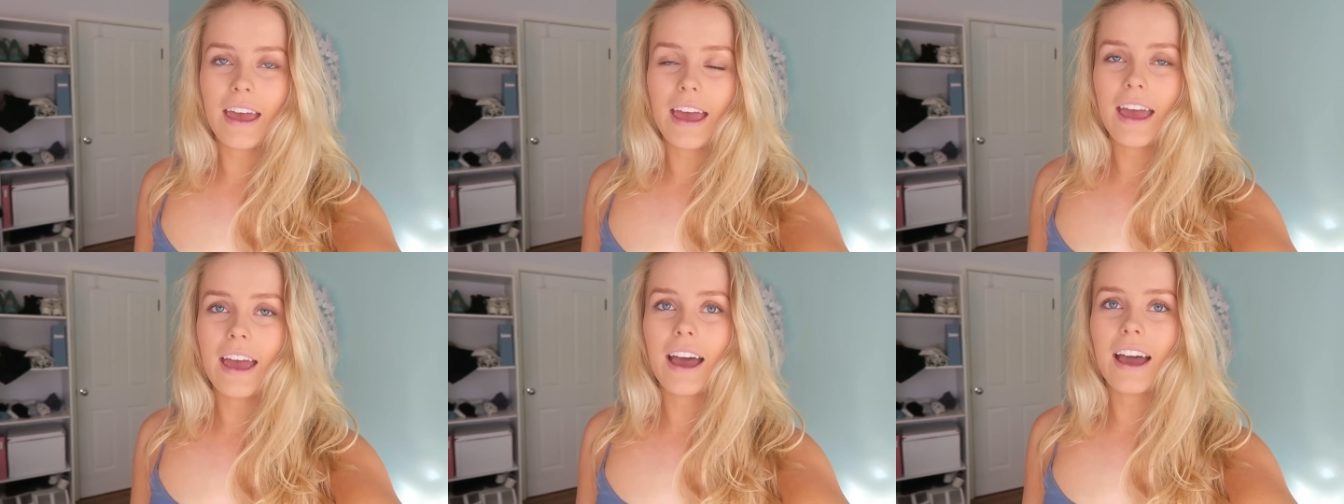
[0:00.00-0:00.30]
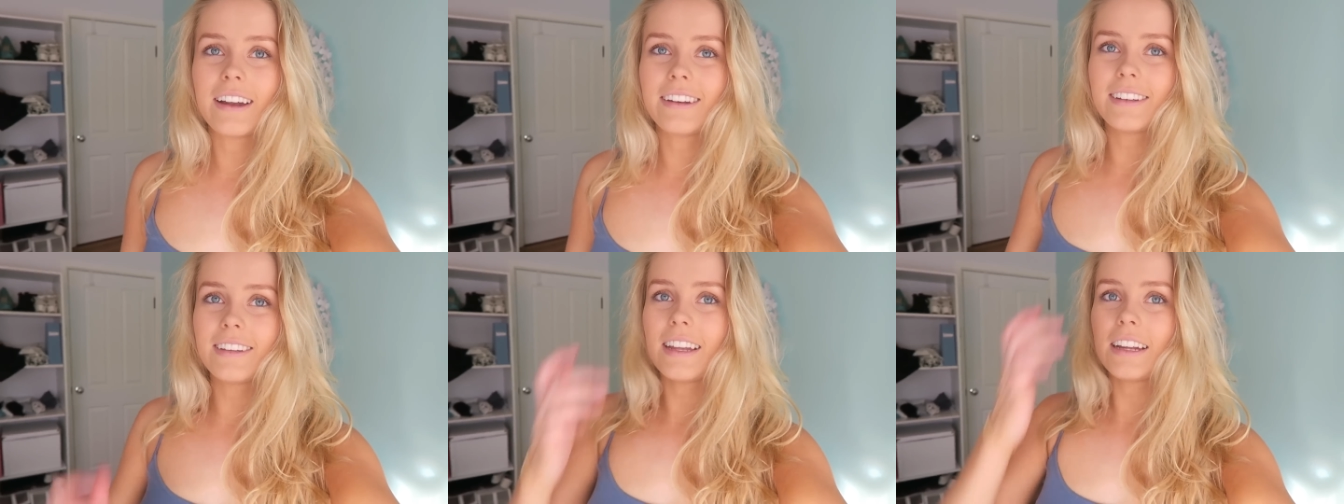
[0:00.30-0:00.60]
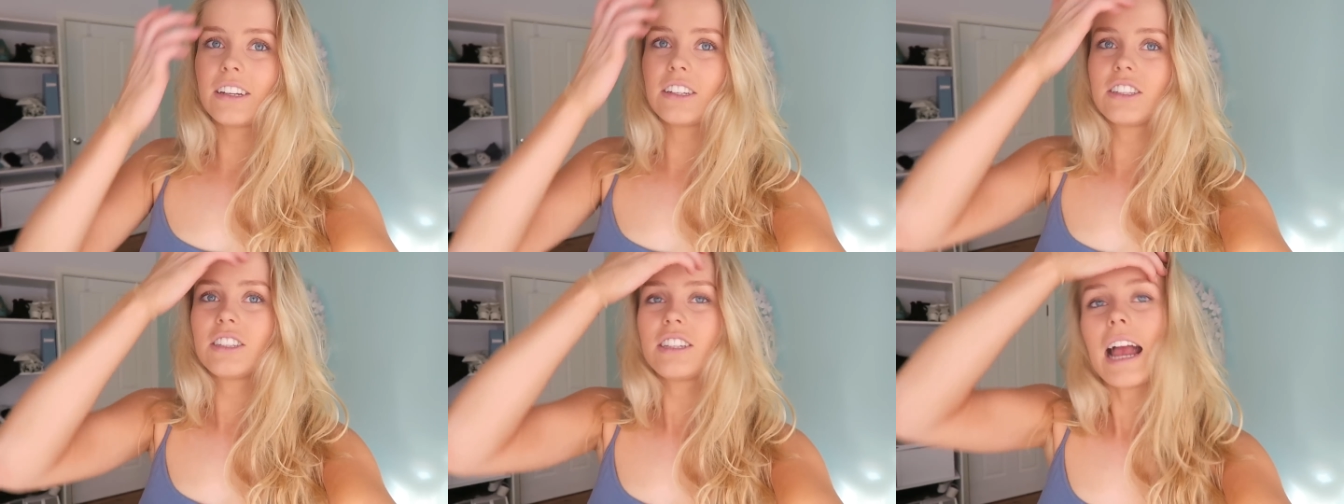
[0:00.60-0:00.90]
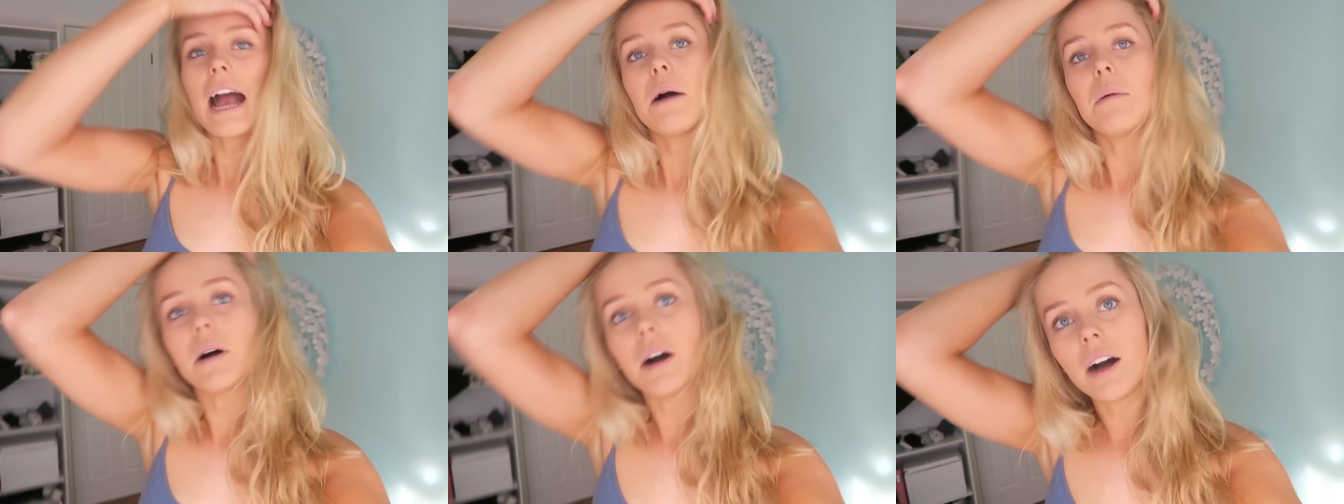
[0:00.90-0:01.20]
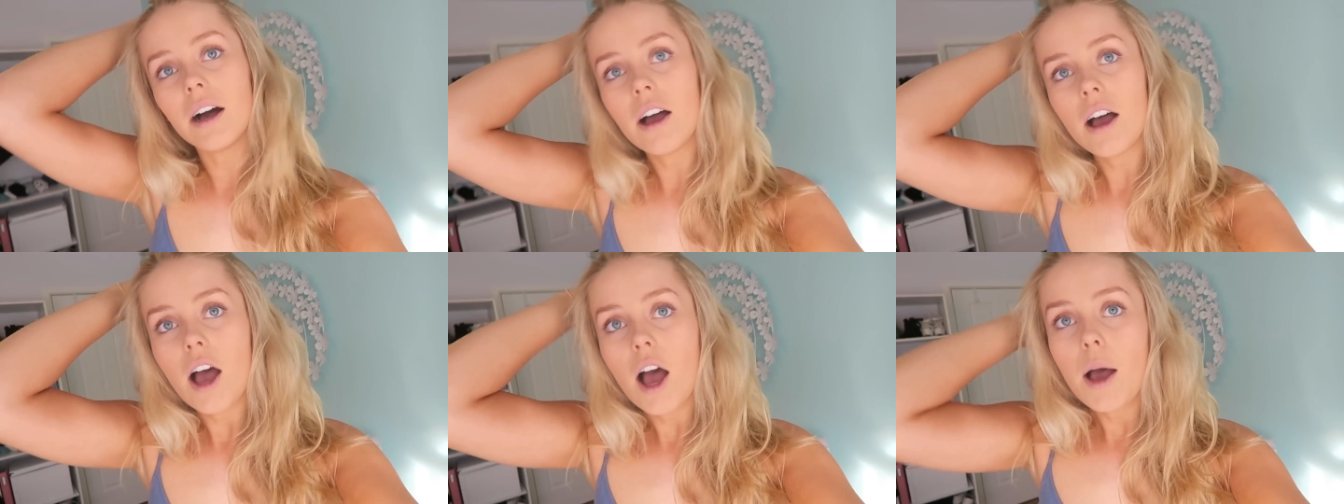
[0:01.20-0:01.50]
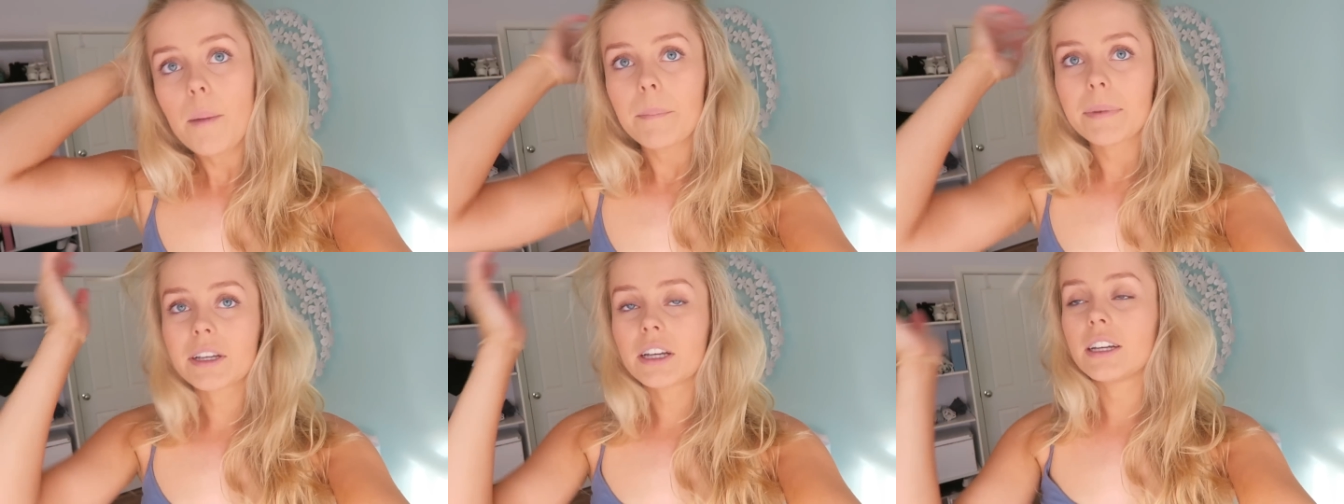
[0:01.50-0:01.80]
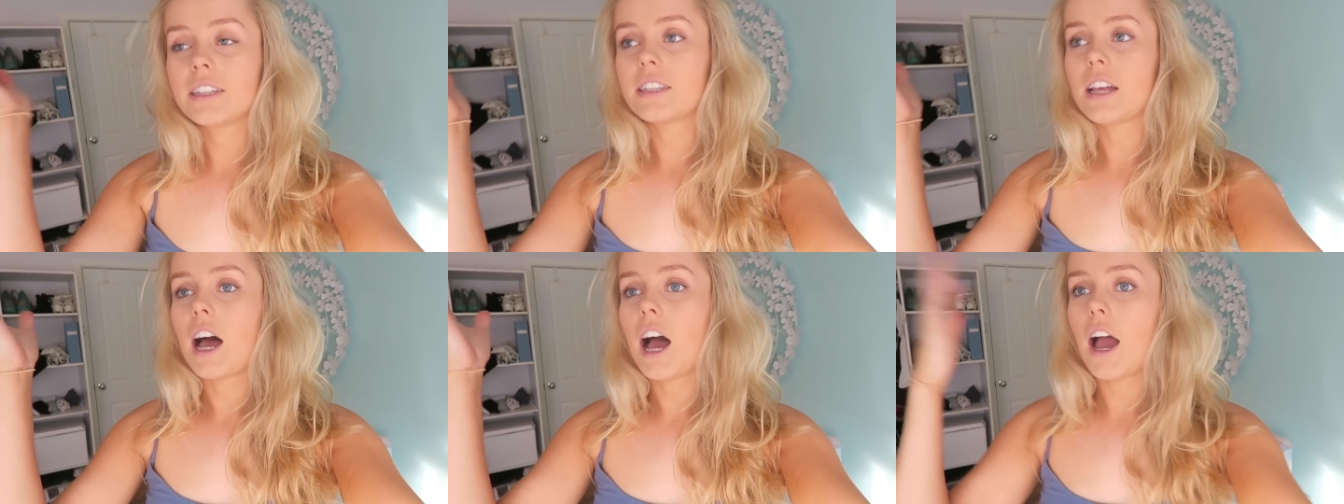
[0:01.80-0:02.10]
there. I just had a shower
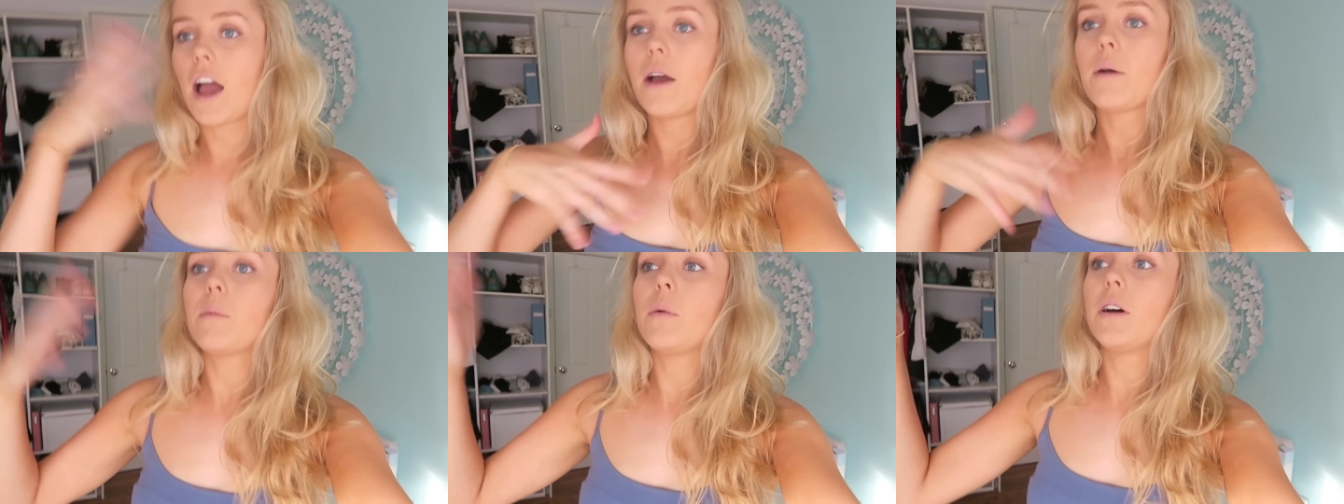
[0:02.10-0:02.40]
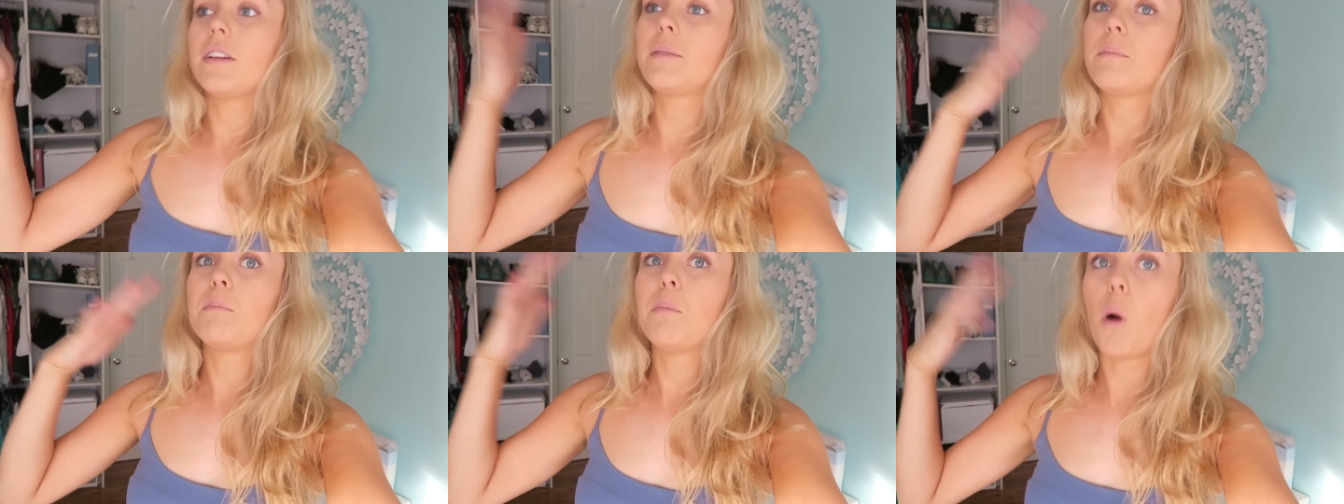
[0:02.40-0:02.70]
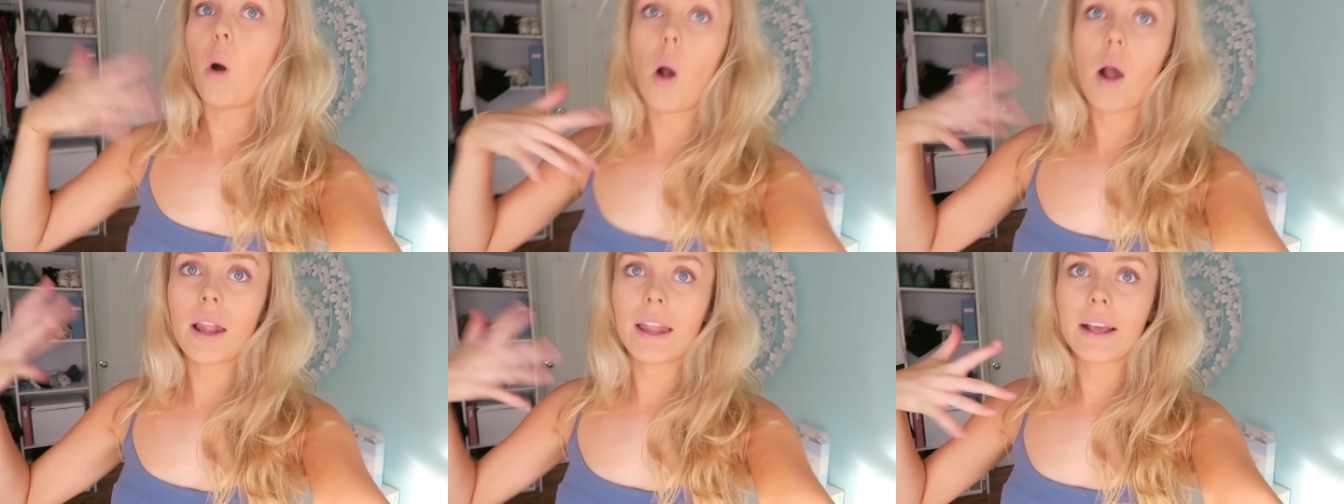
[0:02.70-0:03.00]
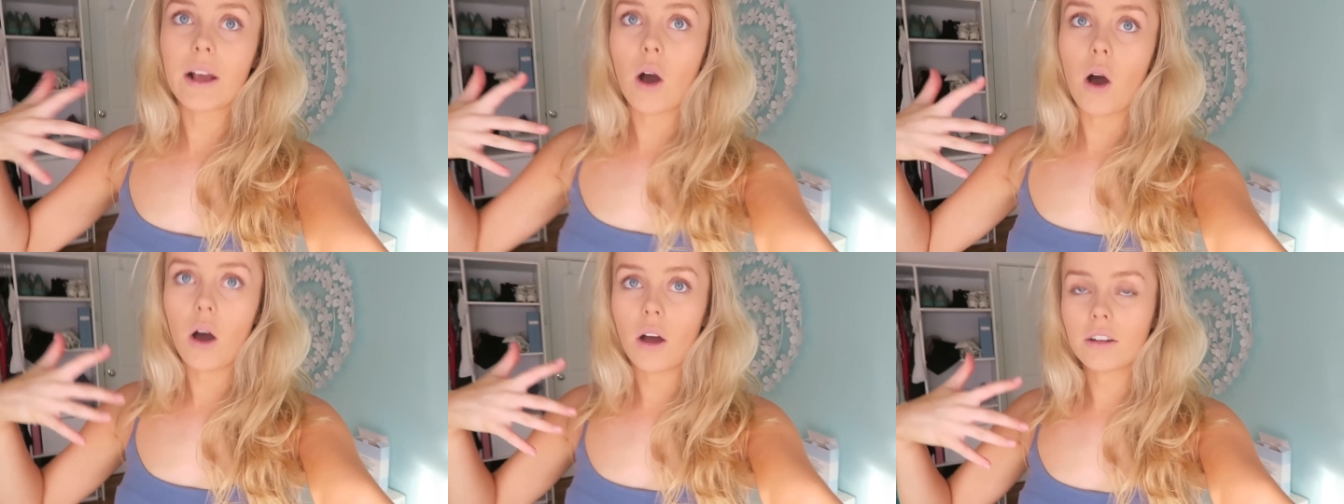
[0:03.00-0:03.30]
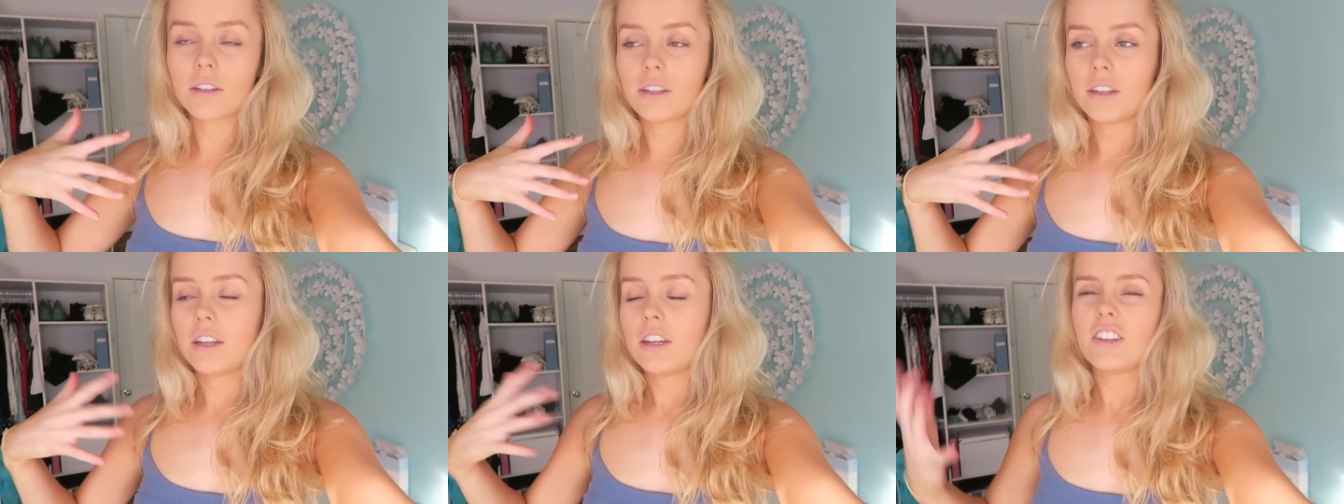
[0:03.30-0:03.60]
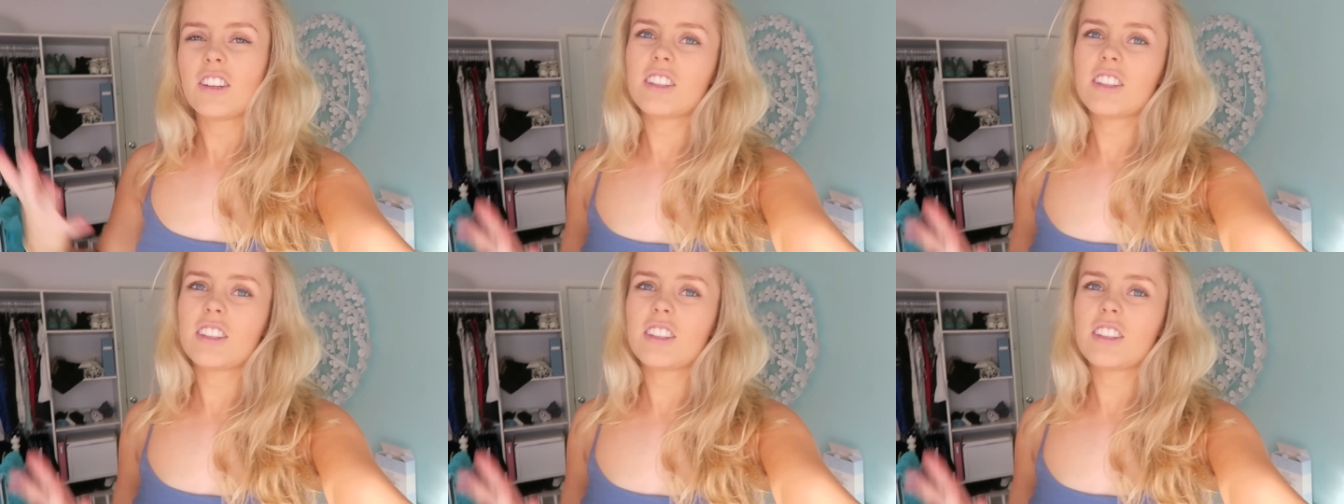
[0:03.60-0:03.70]
because I was boiling hot.